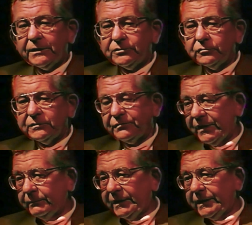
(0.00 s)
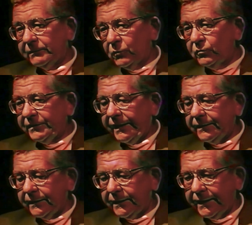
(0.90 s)
whose family had moved
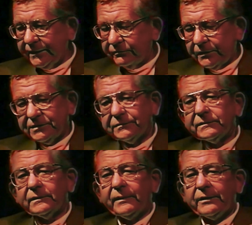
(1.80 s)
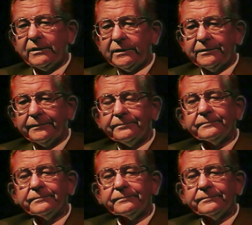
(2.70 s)
ahead of us about a year.